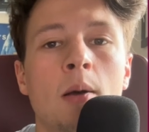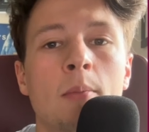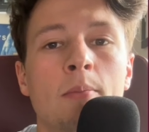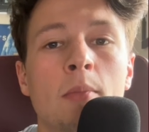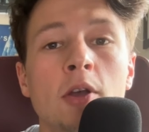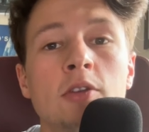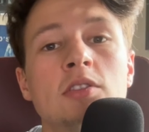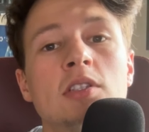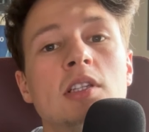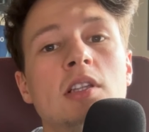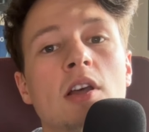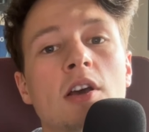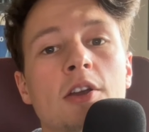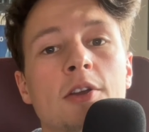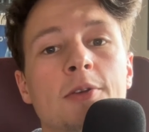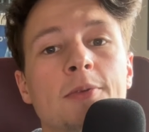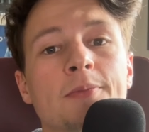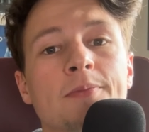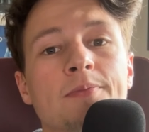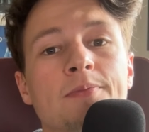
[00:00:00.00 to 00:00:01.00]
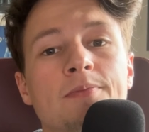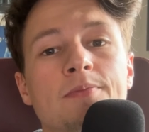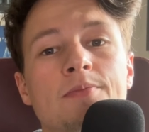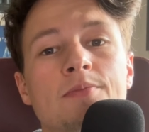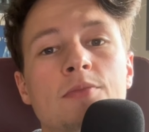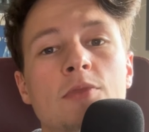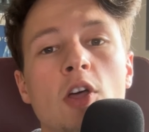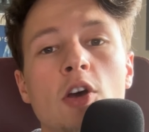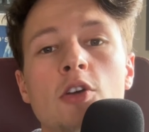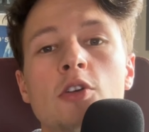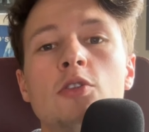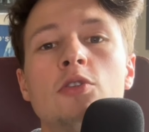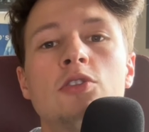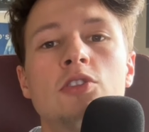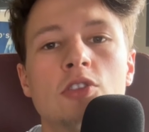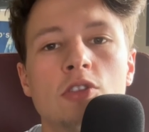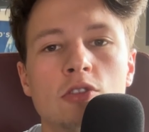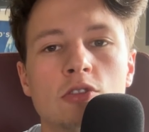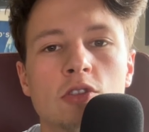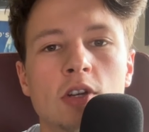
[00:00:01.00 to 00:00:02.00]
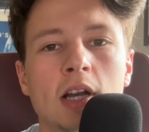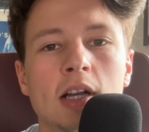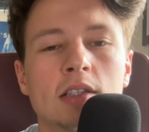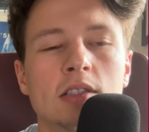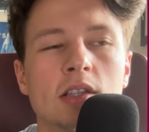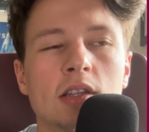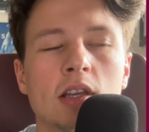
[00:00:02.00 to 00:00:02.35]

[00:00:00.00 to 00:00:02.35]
Mostly though, those two tracks